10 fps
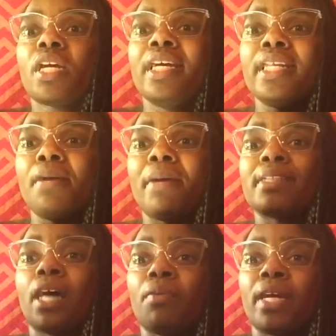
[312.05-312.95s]
And then by
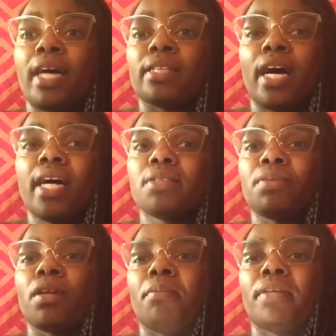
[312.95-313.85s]
the time we got to the
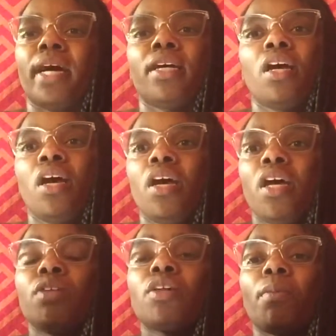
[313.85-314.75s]
hospital, I'm like,
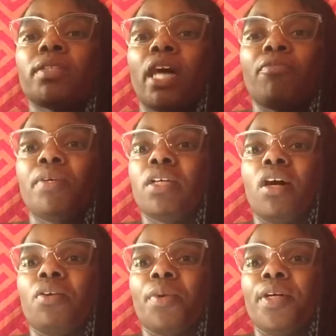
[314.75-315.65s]
it was almost time for me to
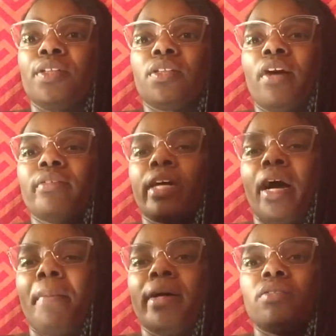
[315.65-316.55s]
go to work. So I was like,
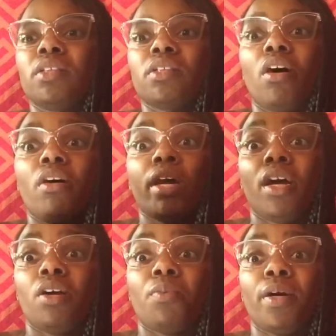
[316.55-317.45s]
I might just go ahead
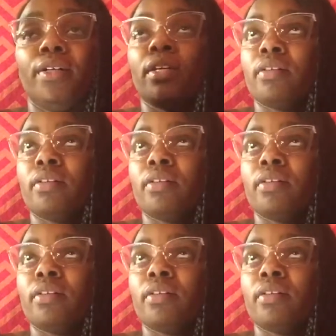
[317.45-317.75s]
and go to work.